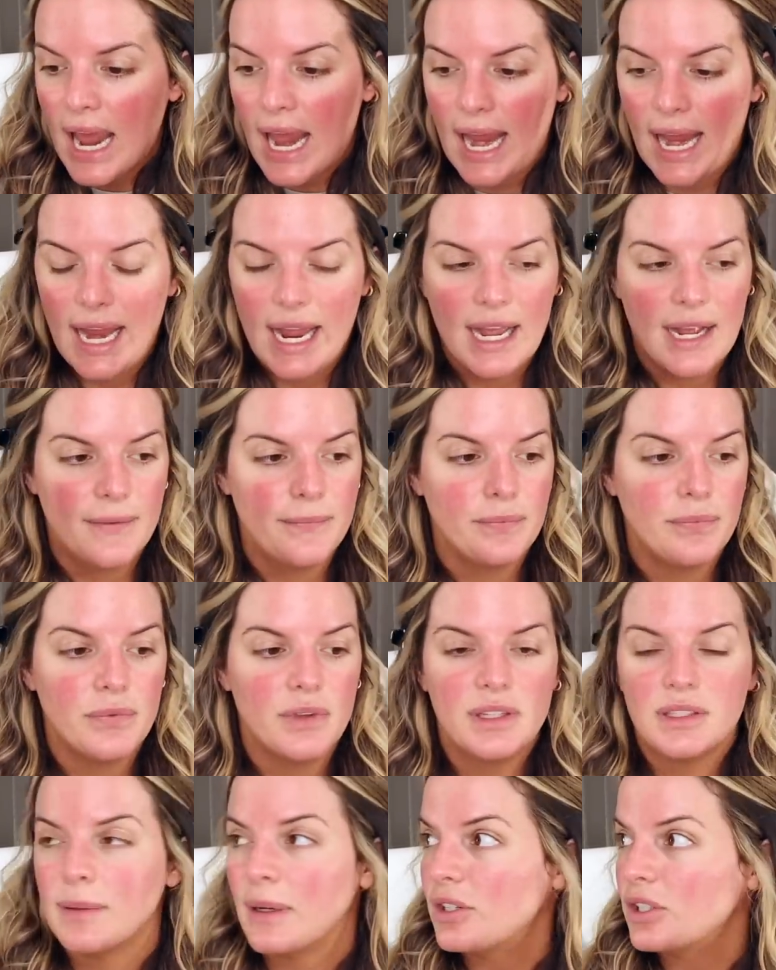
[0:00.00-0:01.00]
And
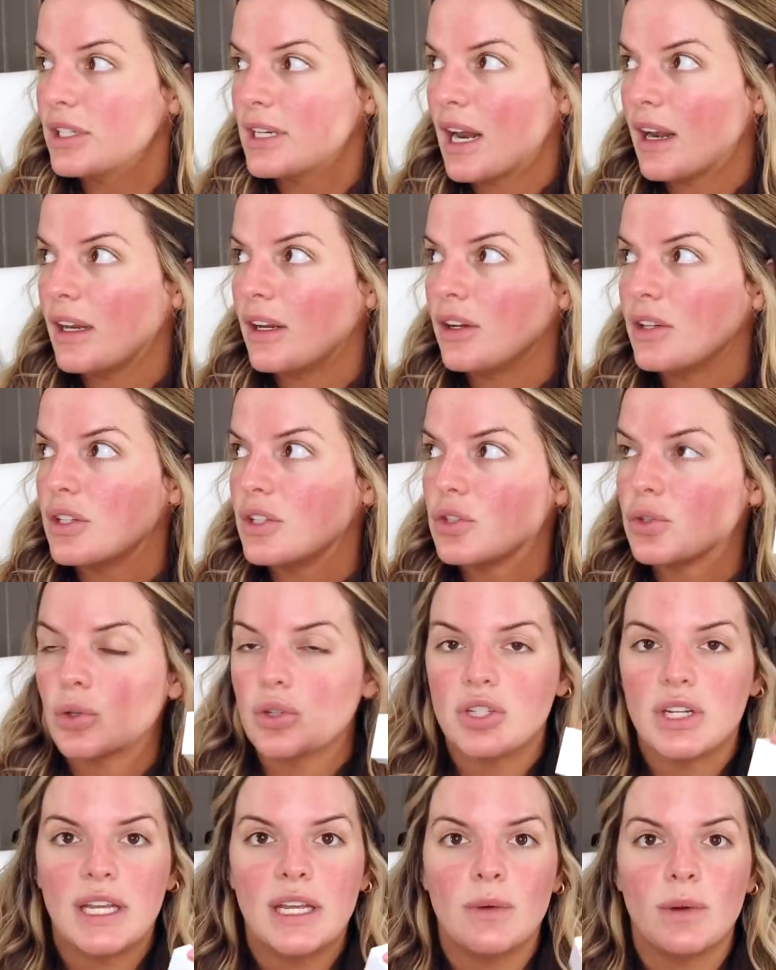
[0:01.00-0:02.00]
especially down here in this
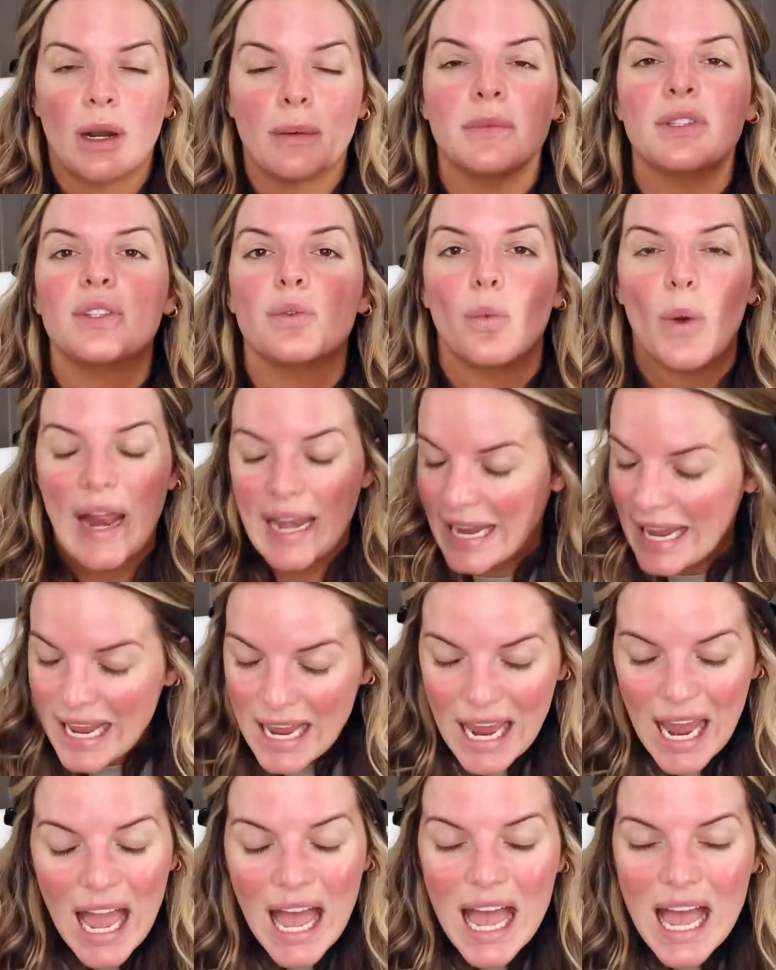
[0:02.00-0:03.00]
Georgia heat when I'm
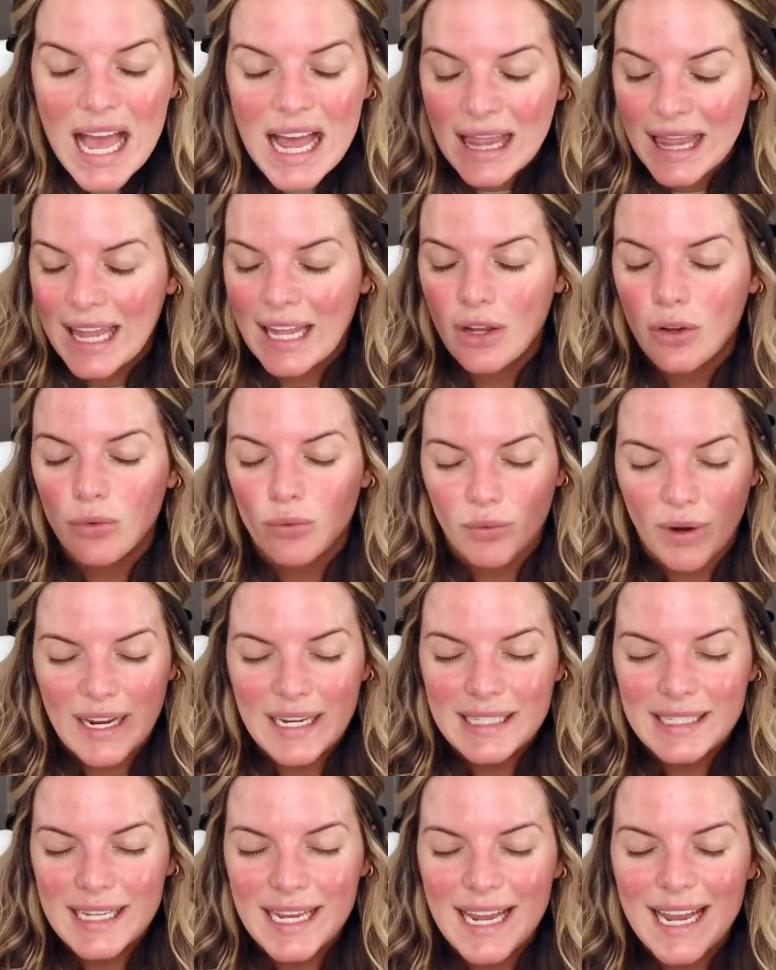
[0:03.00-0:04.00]
sweating like
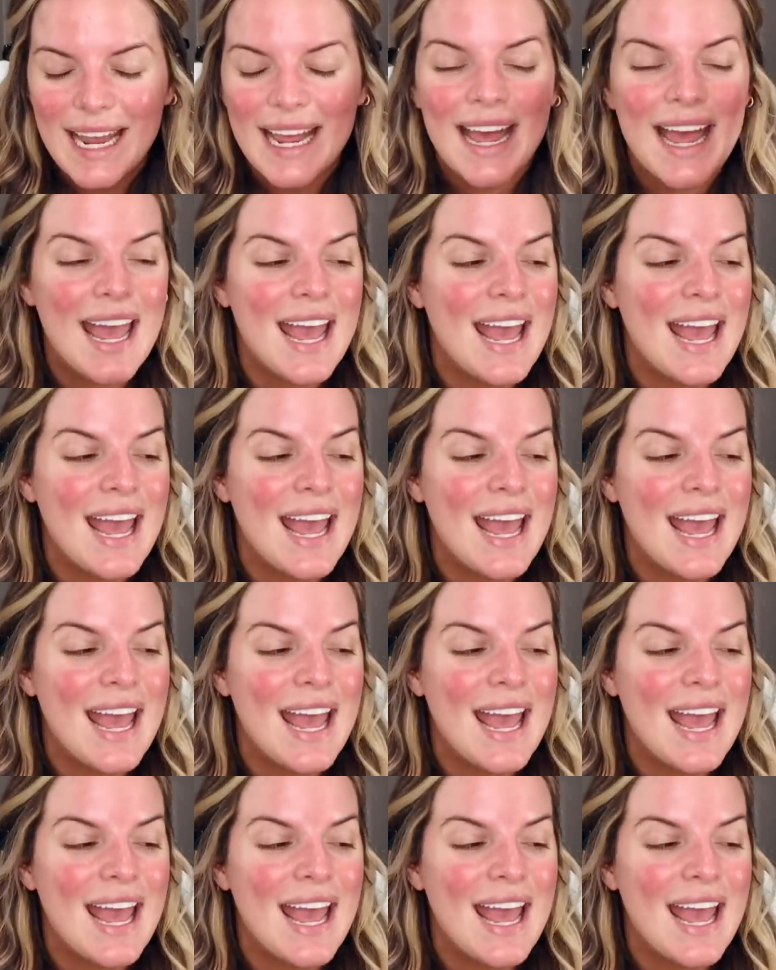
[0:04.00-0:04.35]
crazy,